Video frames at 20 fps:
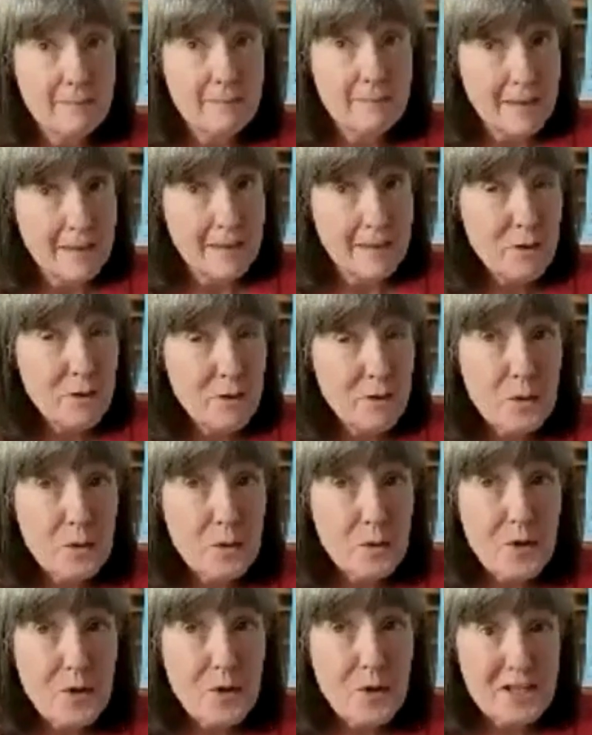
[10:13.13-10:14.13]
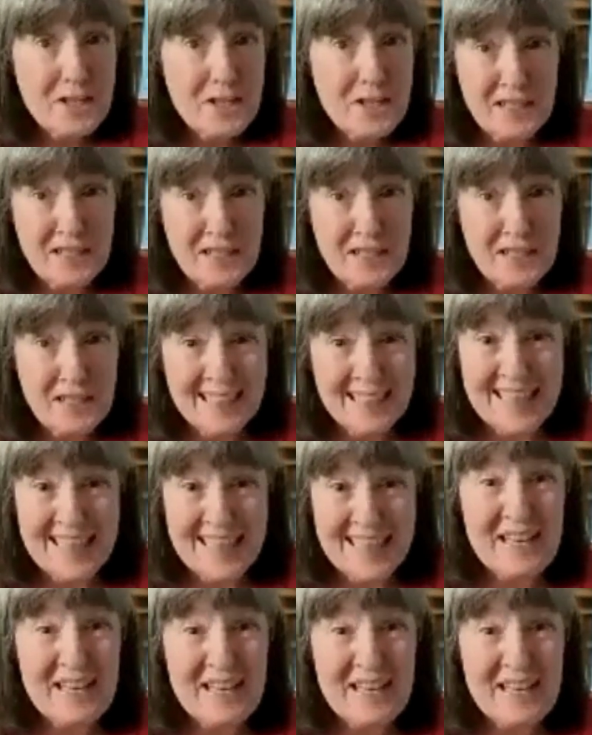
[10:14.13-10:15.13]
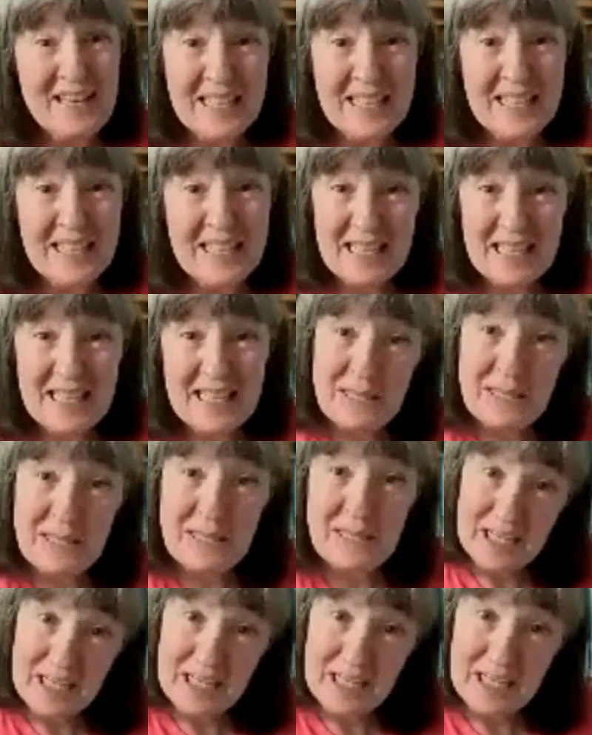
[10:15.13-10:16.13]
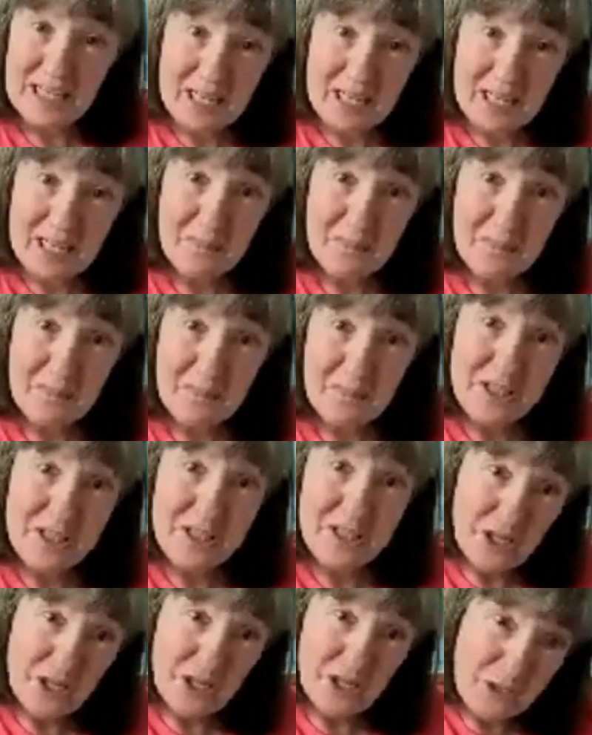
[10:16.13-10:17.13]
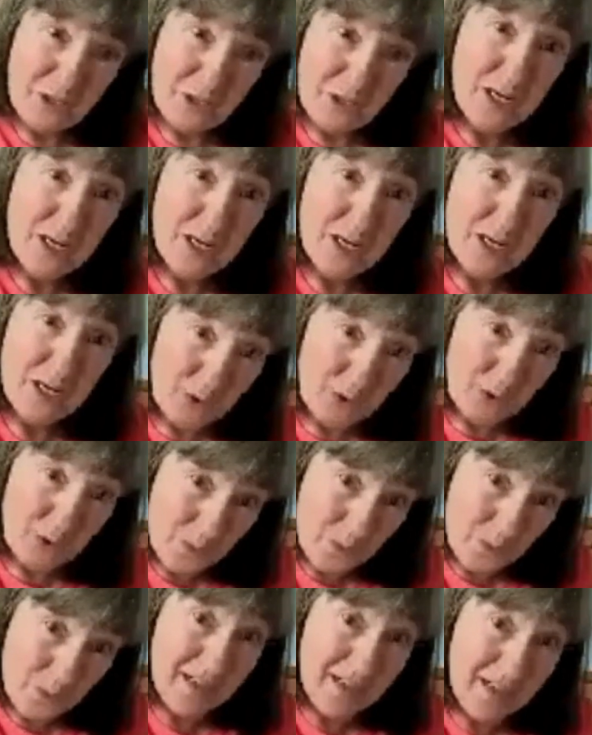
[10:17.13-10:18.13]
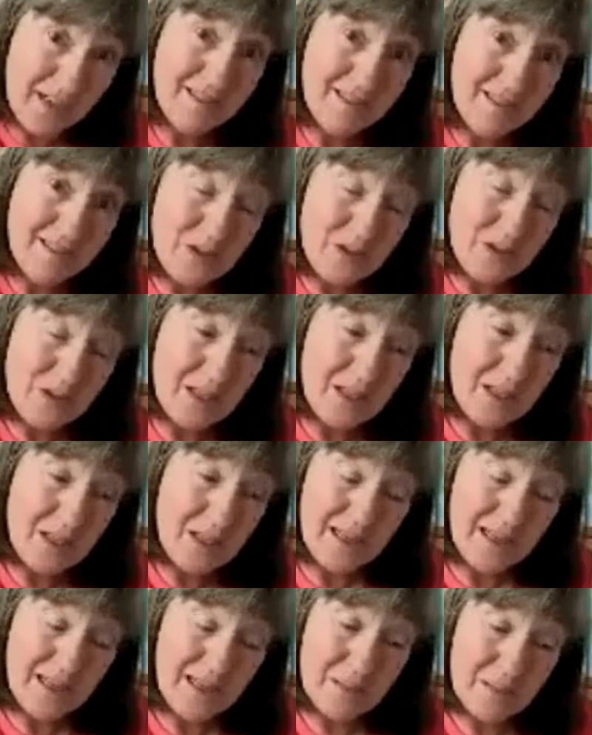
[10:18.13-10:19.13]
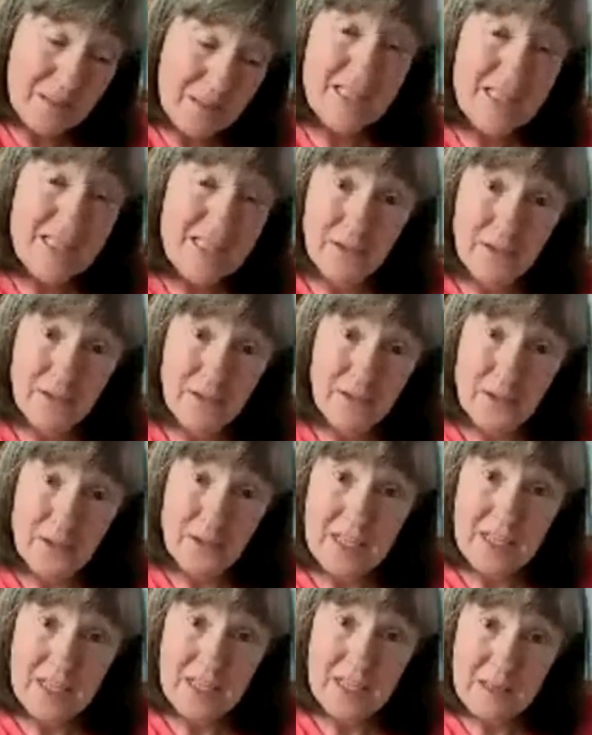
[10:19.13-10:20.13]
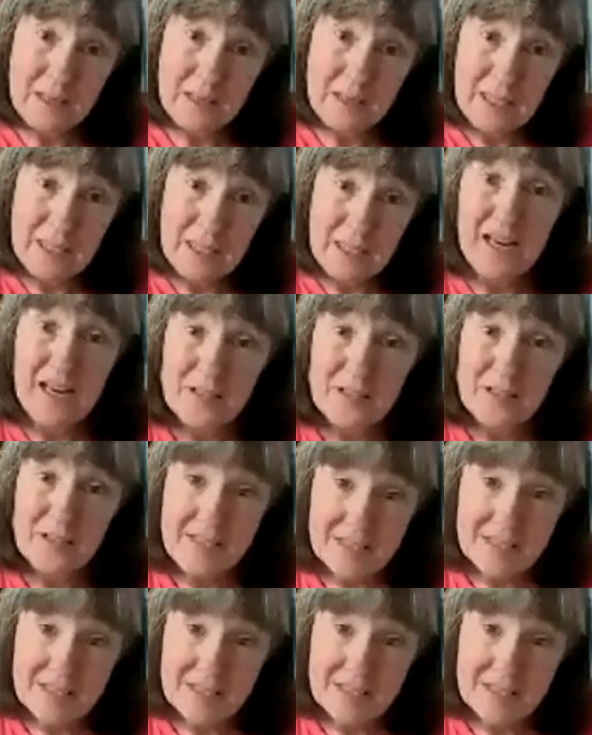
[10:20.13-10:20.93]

you load the brush and you get them to touch that brush to the easel, or to the canvas.